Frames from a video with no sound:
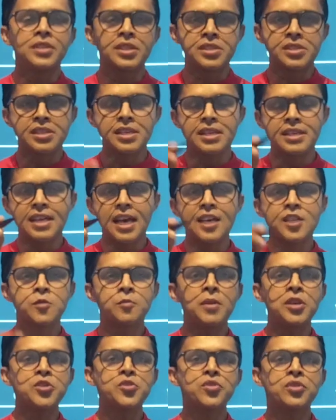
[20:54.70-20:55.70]
just, it
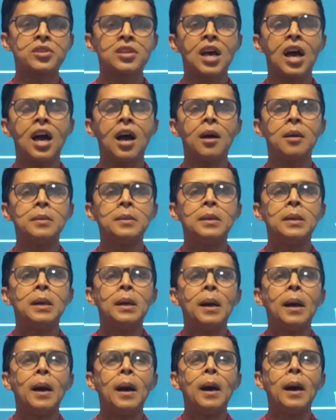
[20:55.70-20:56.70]
has mentioned
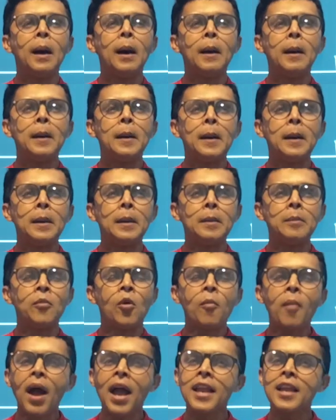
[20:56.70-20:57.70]
now
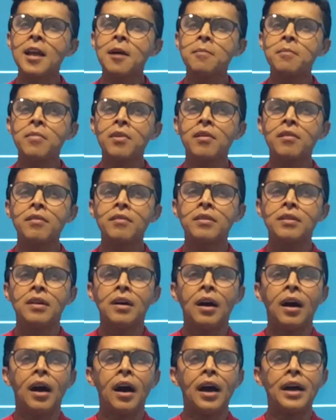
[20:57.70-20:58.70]
mobile number
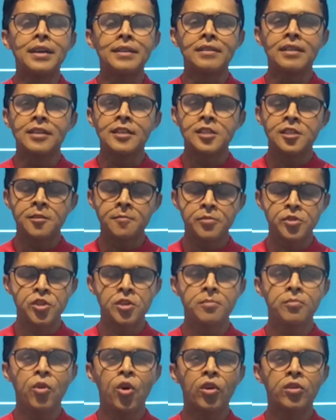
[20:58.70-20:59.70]
in the description